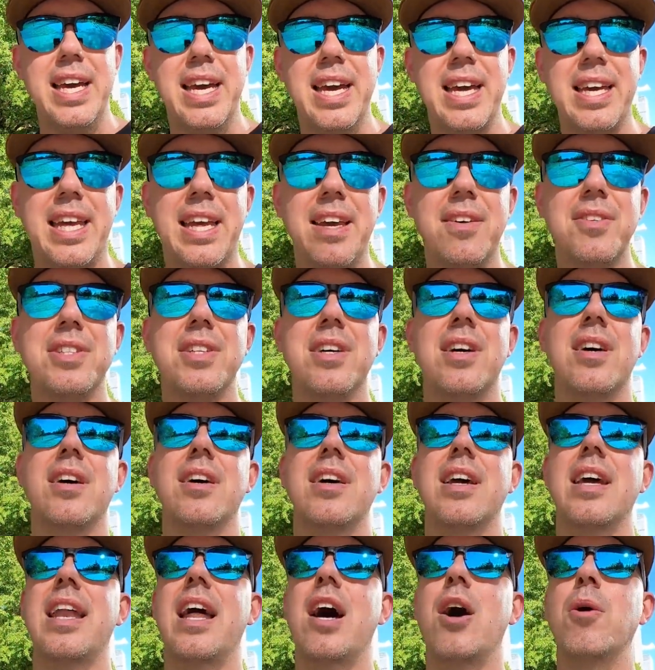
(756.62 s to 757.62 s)
It gives
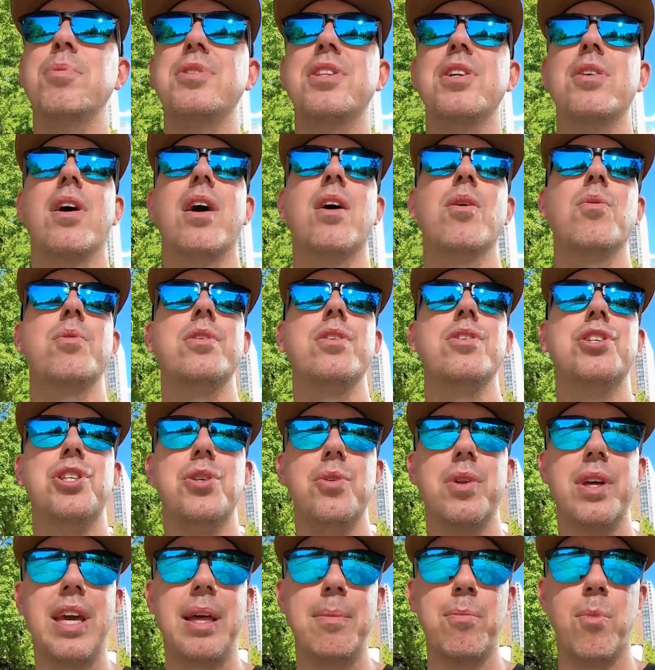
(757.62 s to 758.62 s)
it helps you out when you're
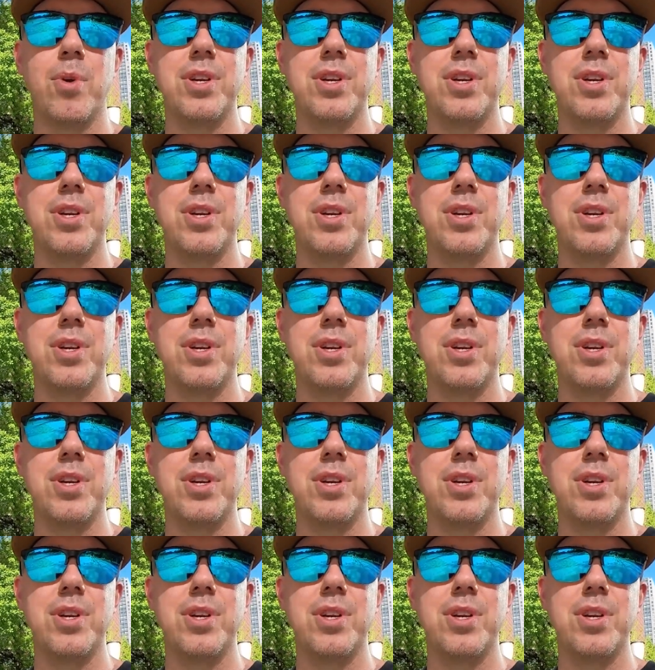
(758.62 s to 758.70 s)
shooting in